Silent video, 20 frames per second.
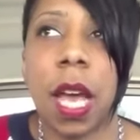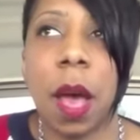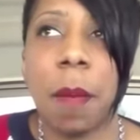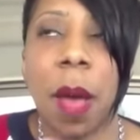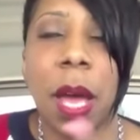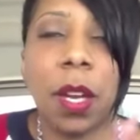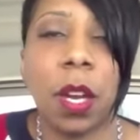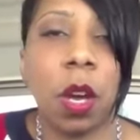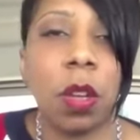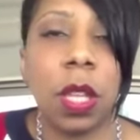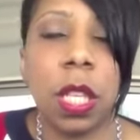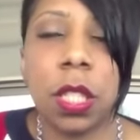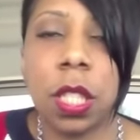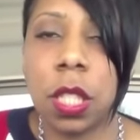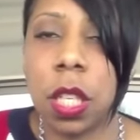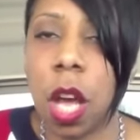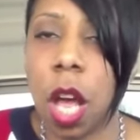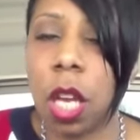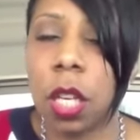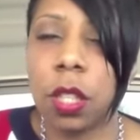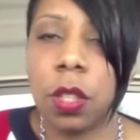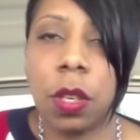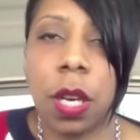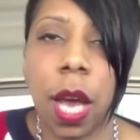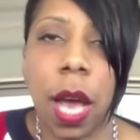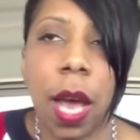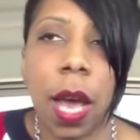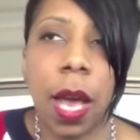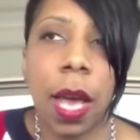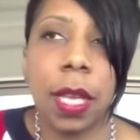I know that all of you
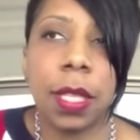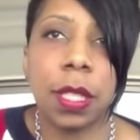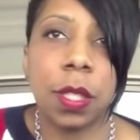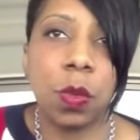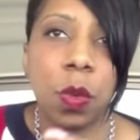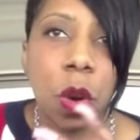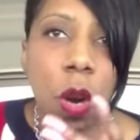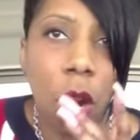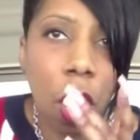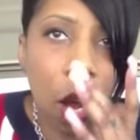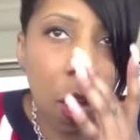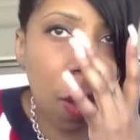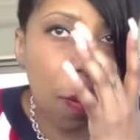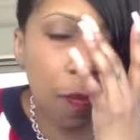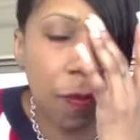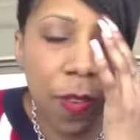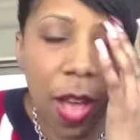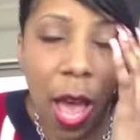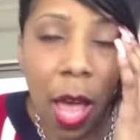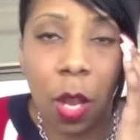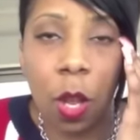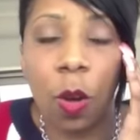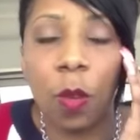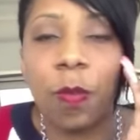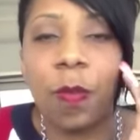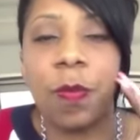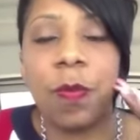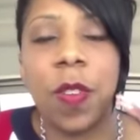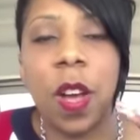guys who are follow